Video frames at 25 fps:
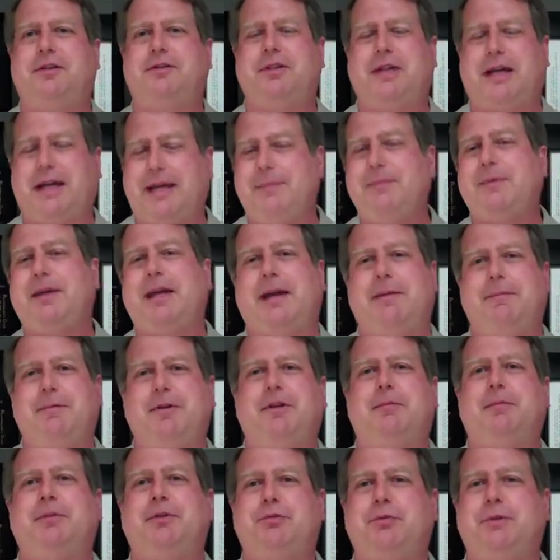time gap
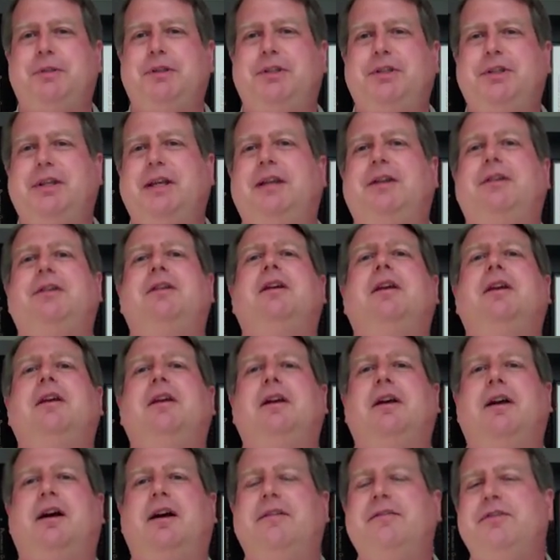here between the date
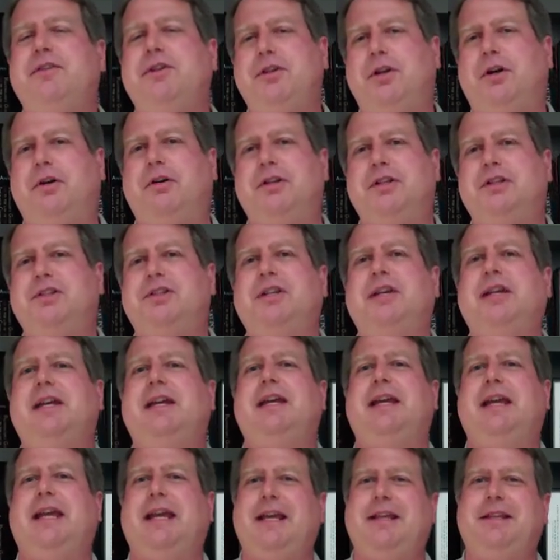of the notice
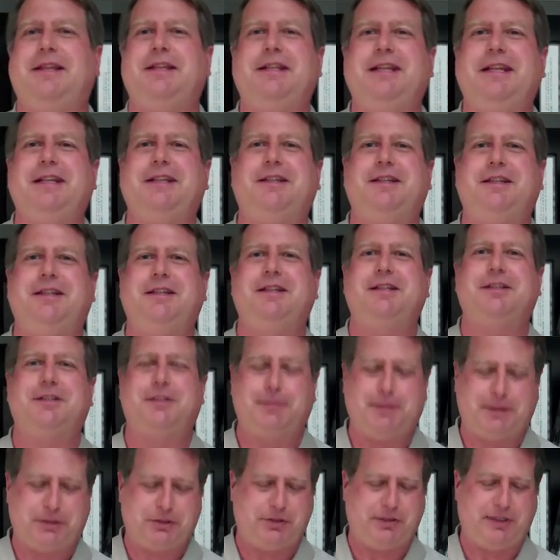and the date that the
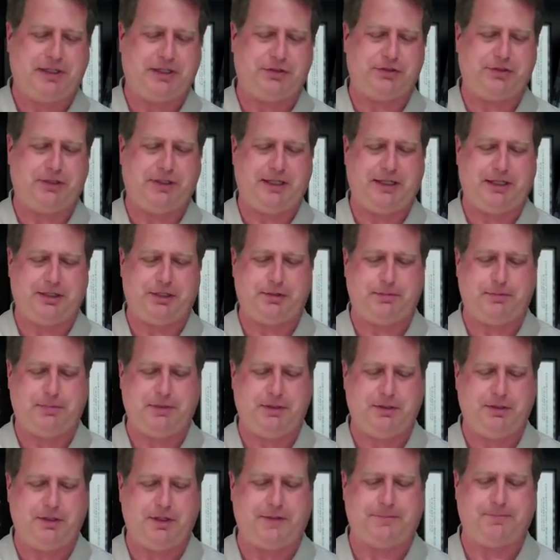inspection actually has to
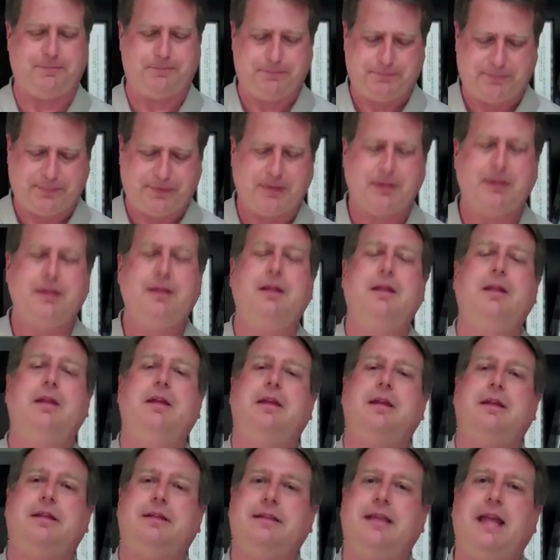be done.
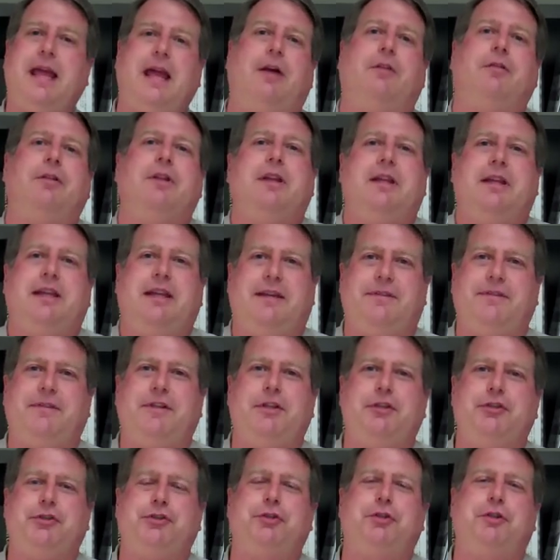Now, if
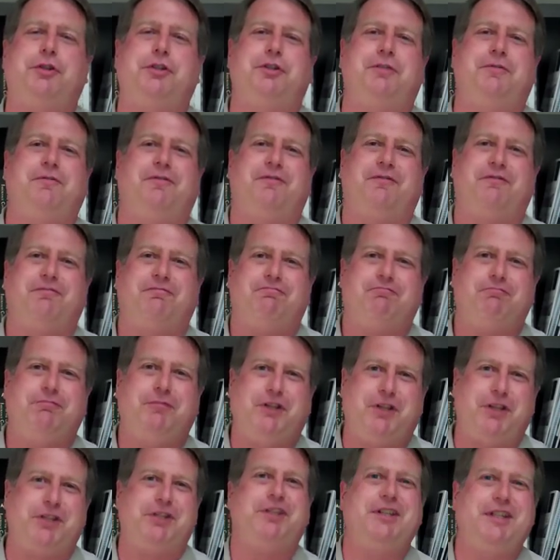the insured
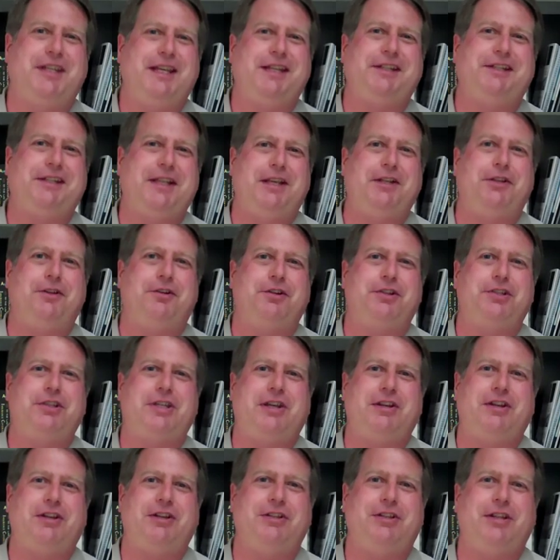doesn't get that notice
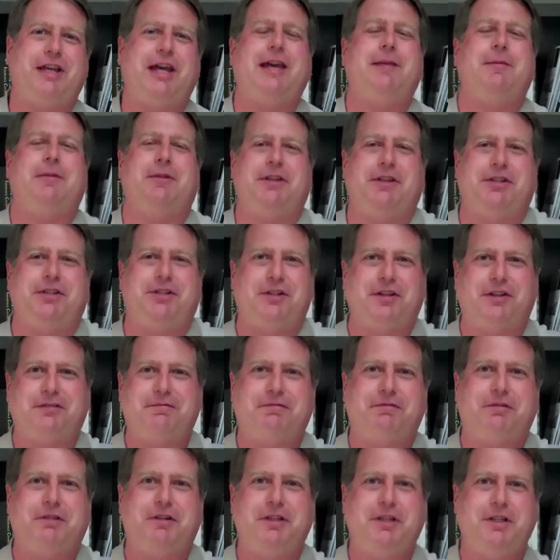out on time, are they
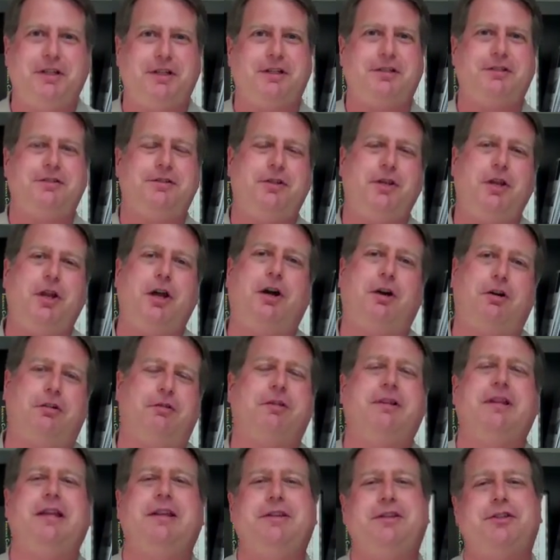stuck for a year?
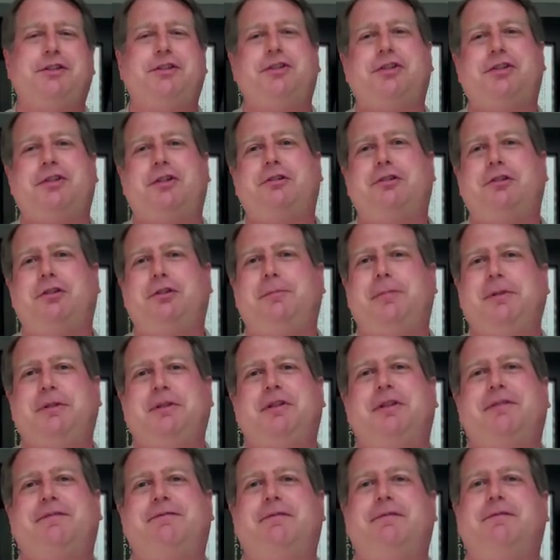No. And this is a little bit
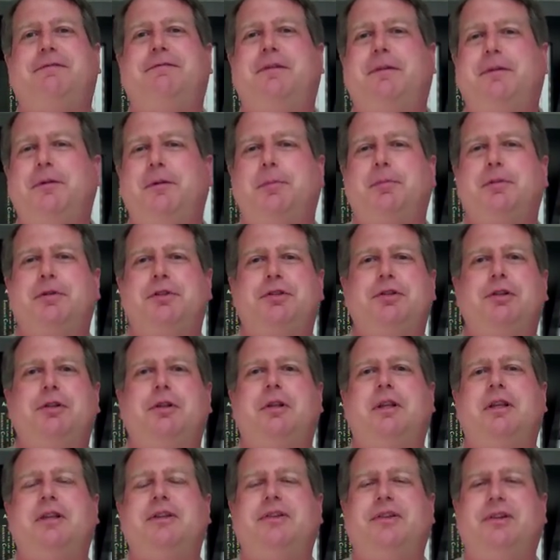different from the
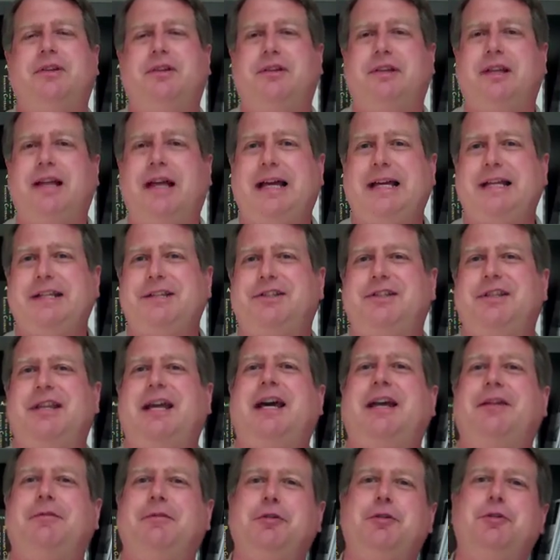personal lines
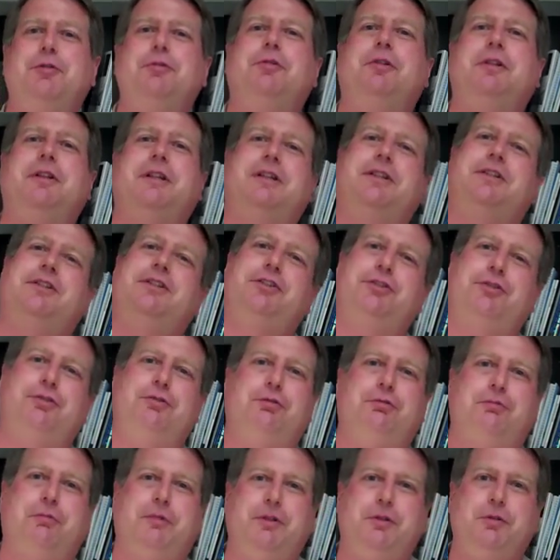non-renewal and
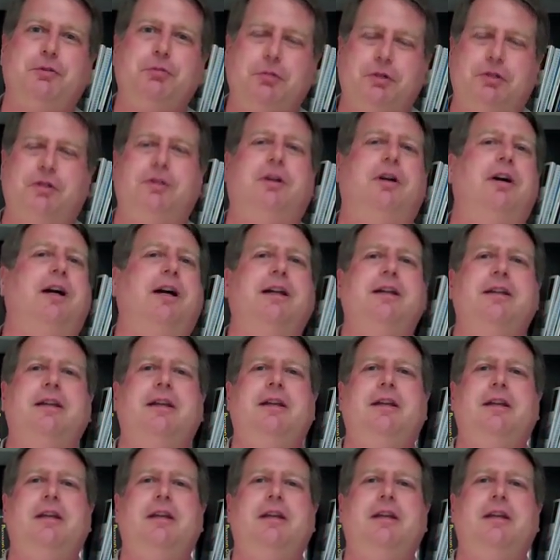conditional renewal law.